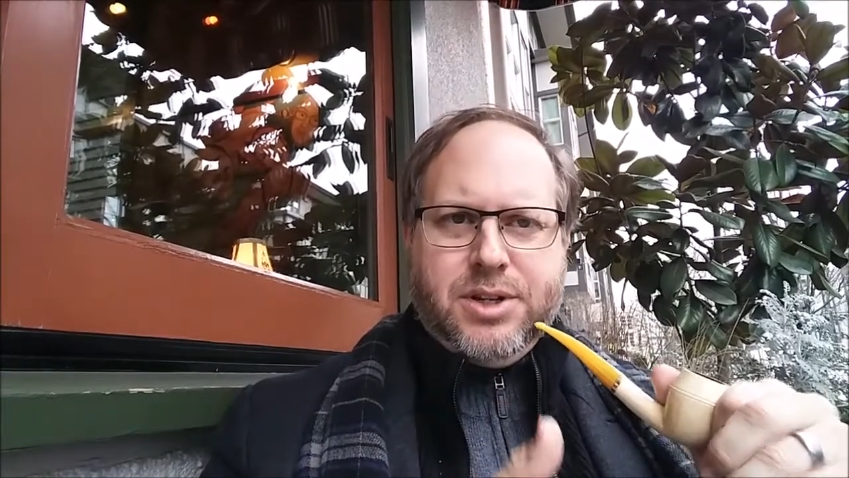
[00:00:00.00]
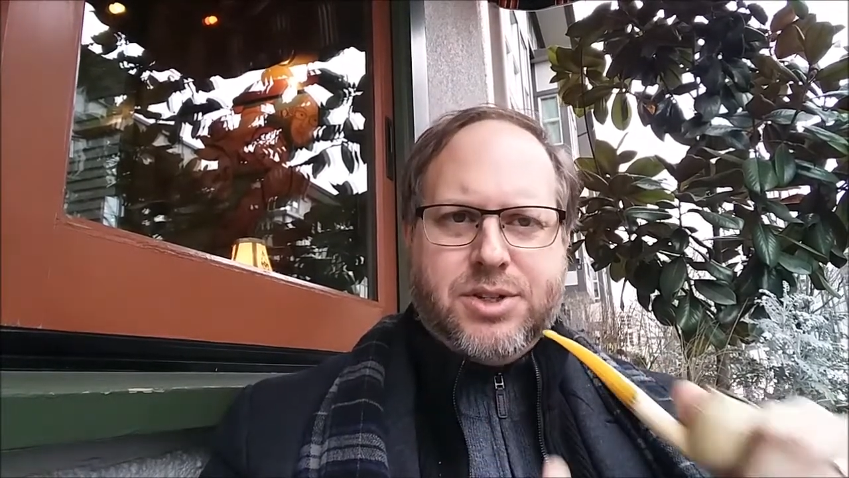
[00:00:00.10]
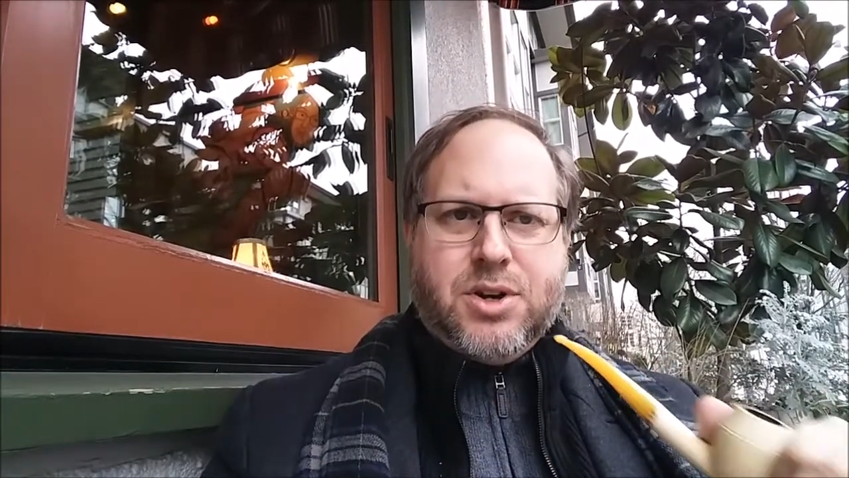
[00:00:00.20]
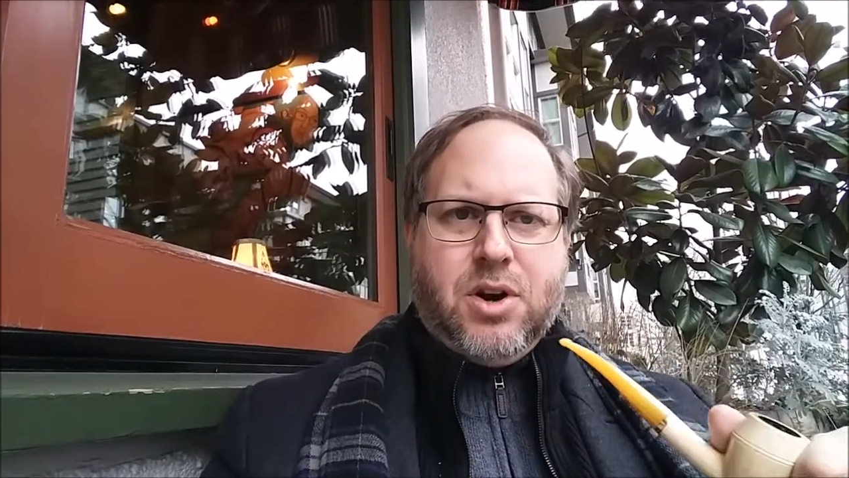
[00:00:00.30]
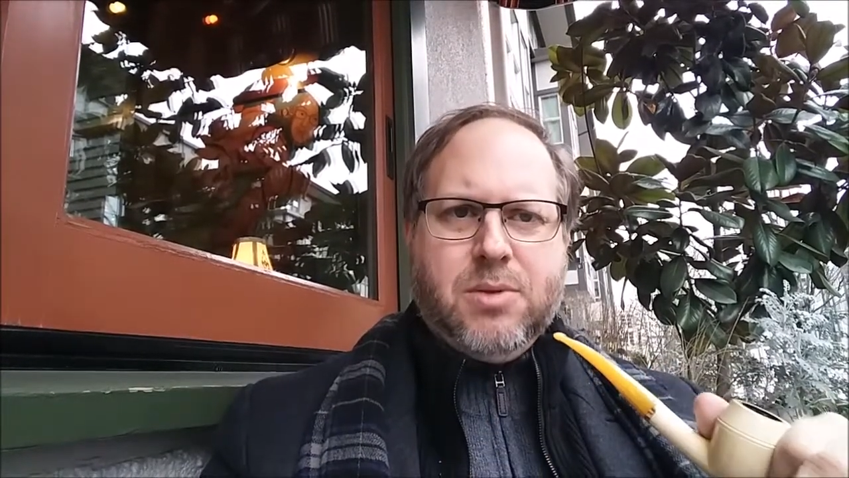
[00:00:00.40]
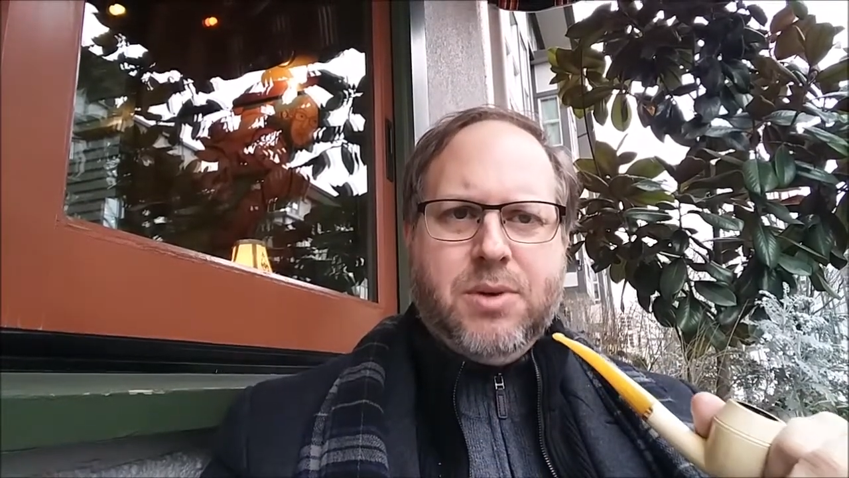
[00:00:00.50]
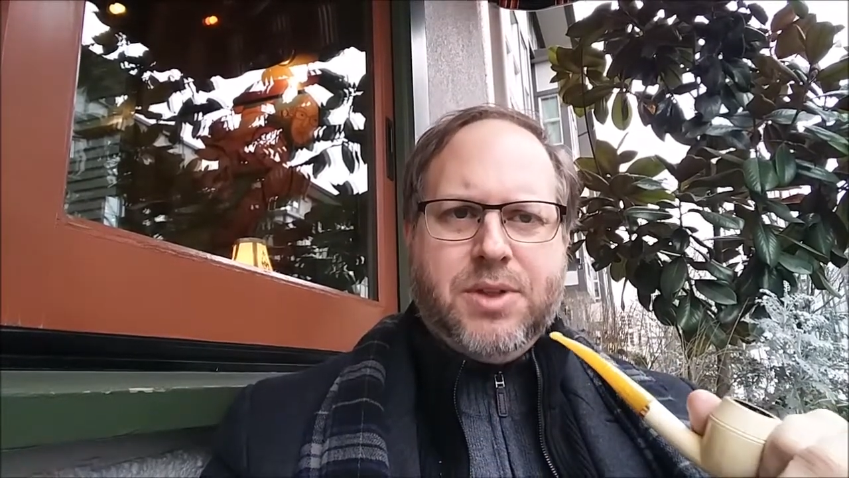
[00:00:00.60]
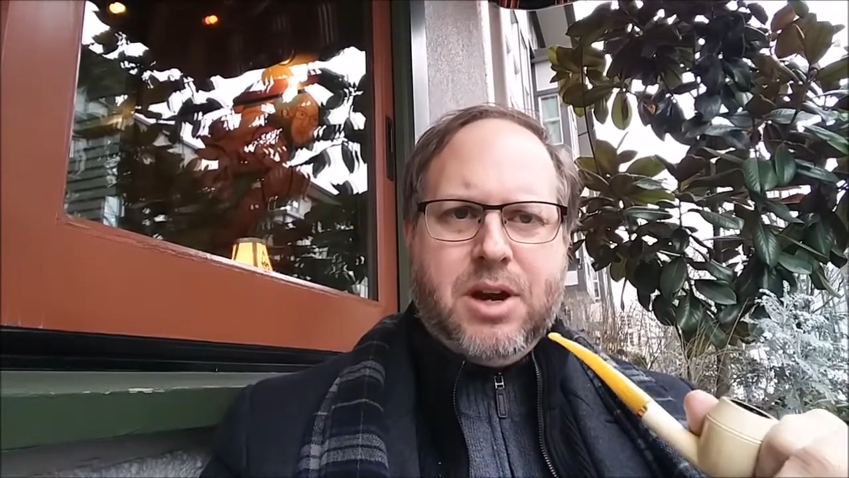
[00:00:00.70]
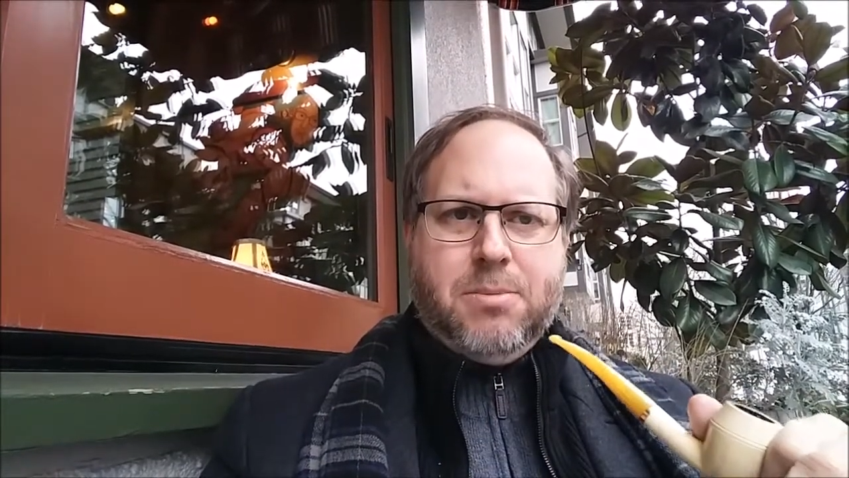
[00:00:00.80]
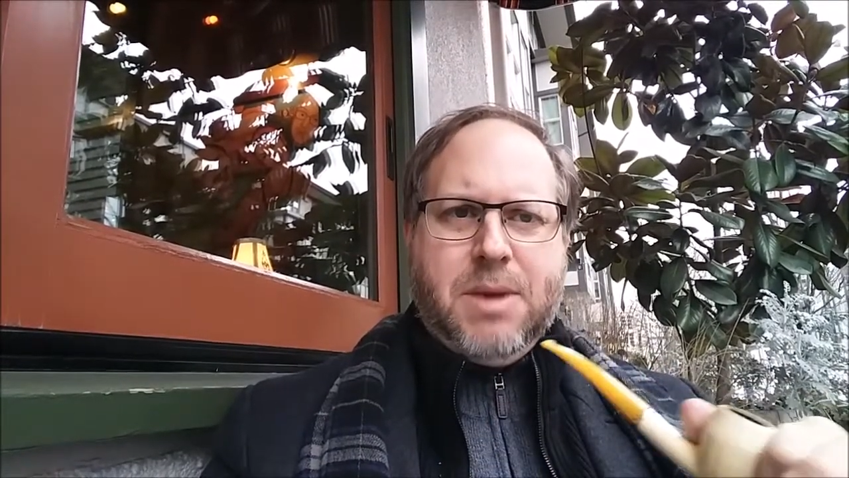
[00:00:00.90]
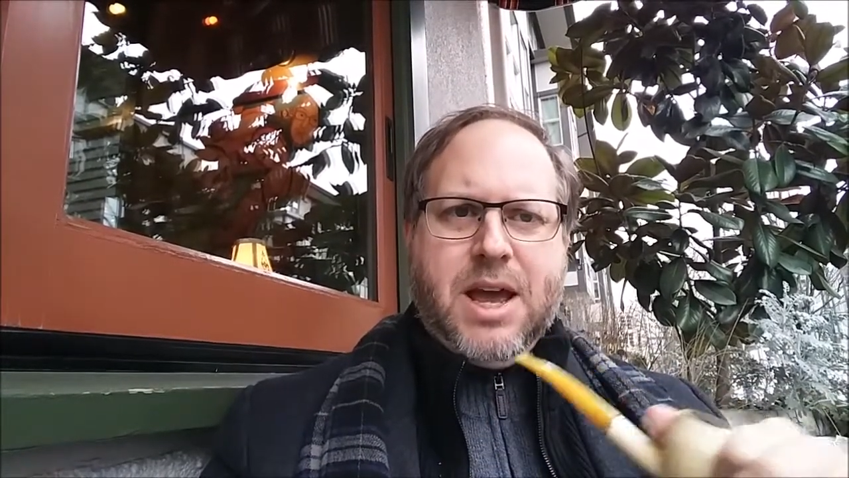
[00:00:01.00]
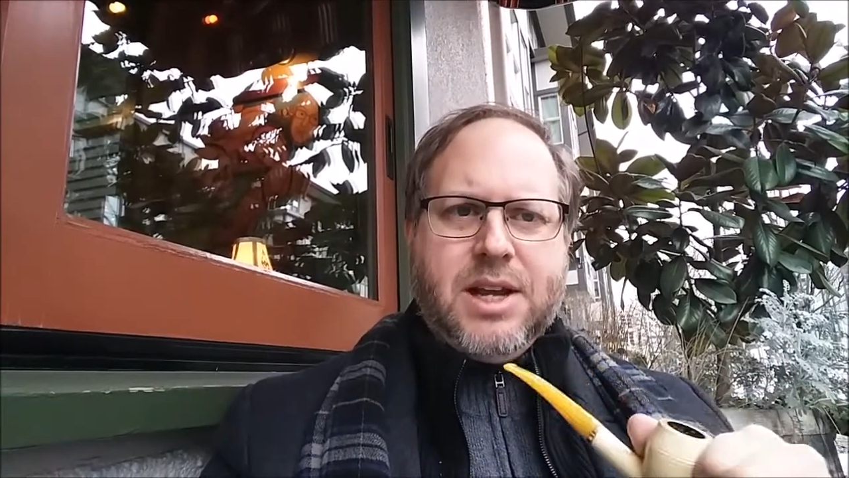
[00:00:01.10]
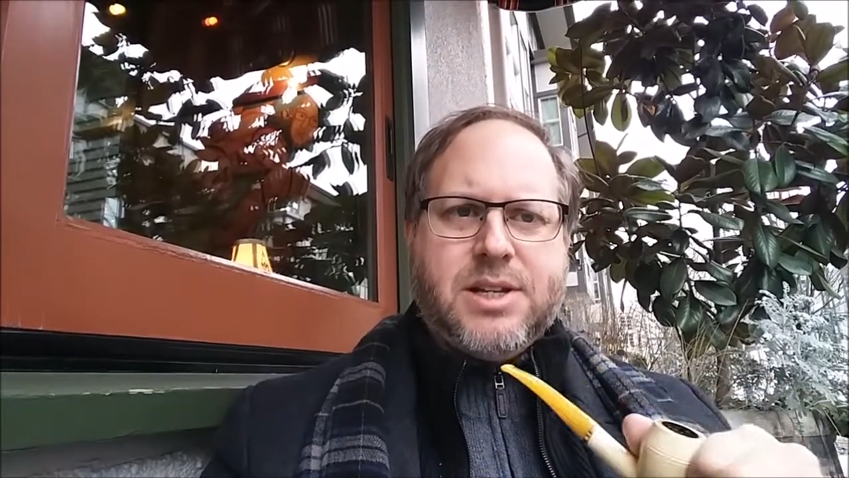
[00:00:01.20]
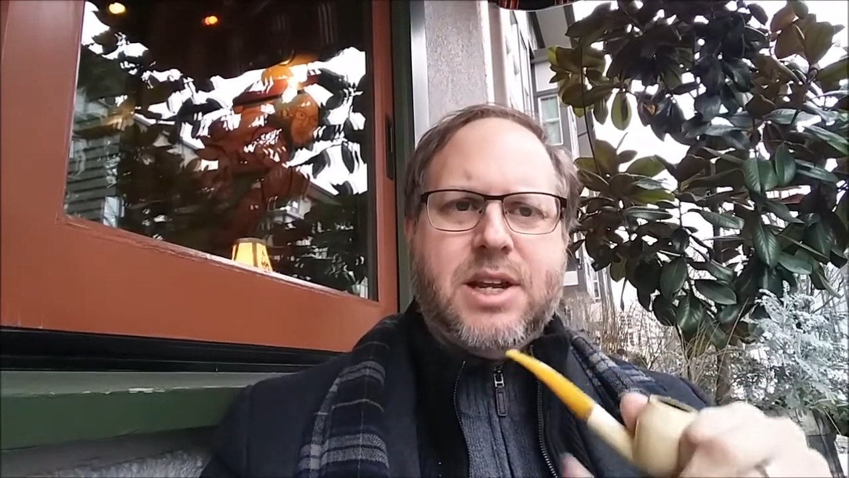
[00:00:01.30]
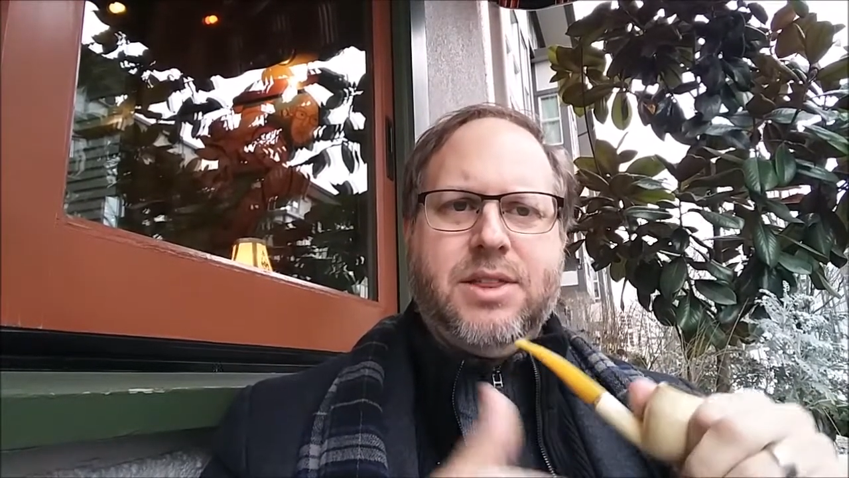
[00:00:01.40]
you know, starting with
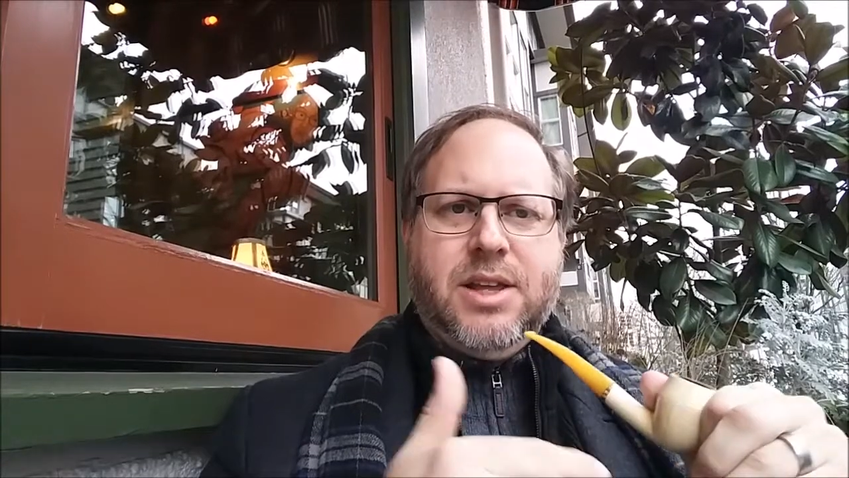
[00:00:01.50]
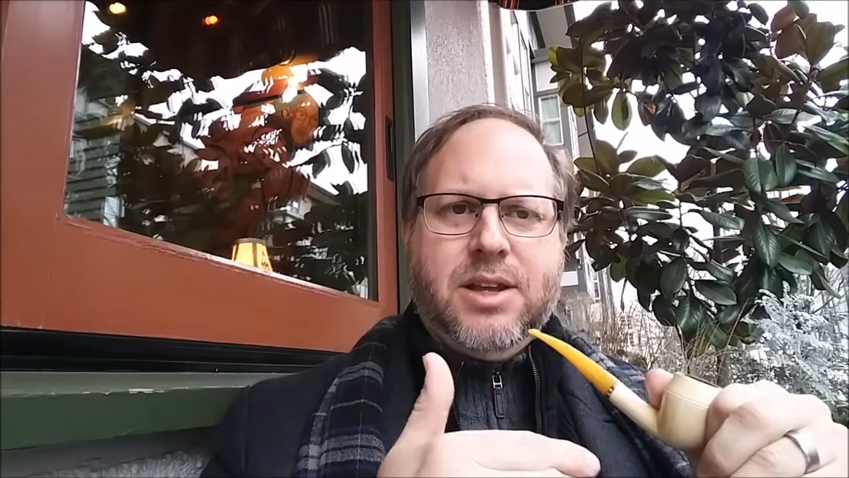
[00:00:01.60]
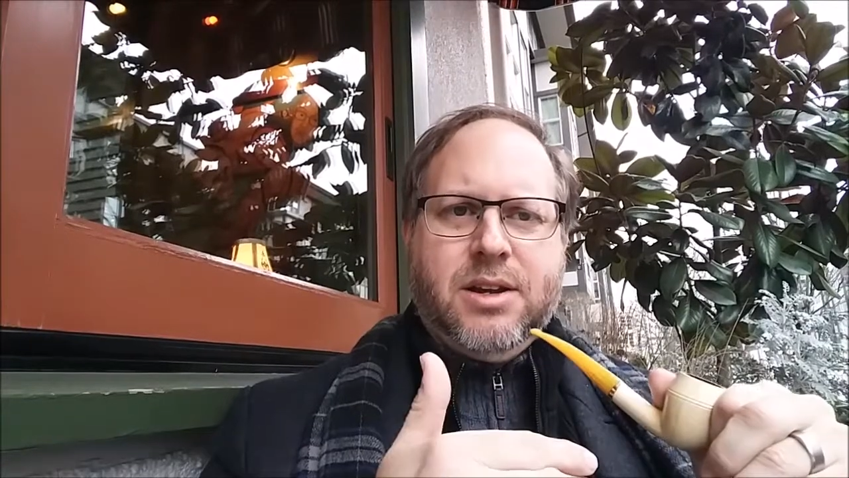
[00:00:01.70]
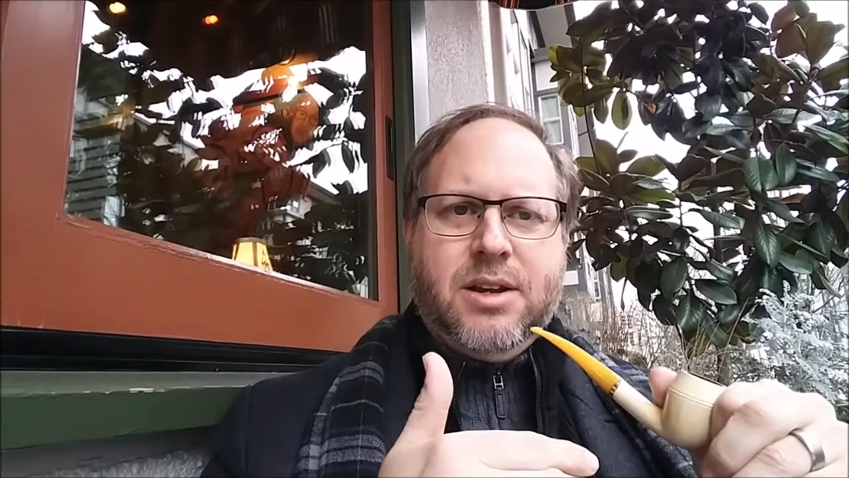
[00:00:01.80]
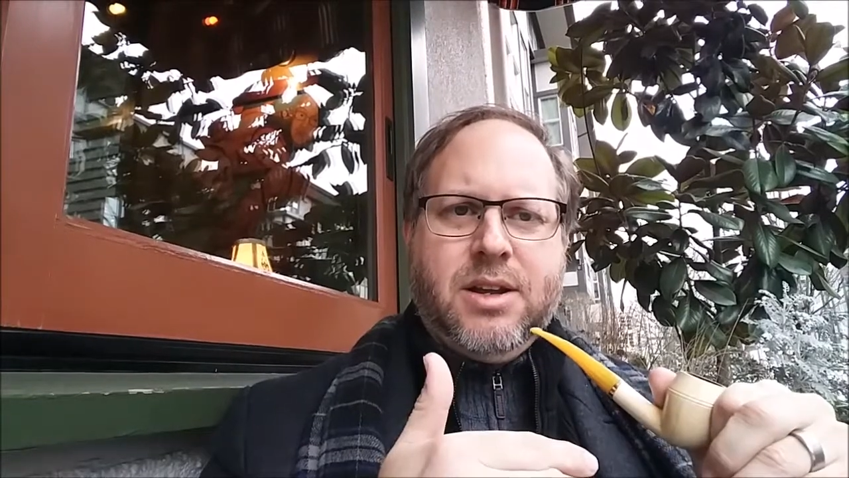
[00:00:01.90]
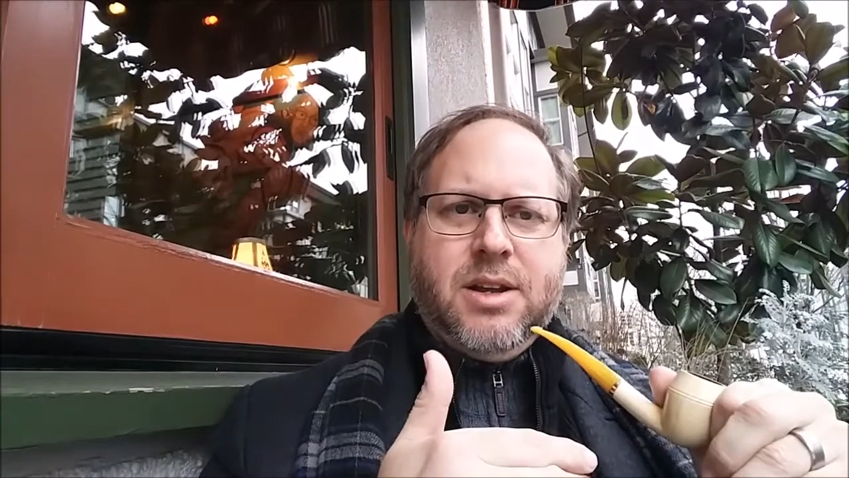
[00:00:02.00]
aromatics and then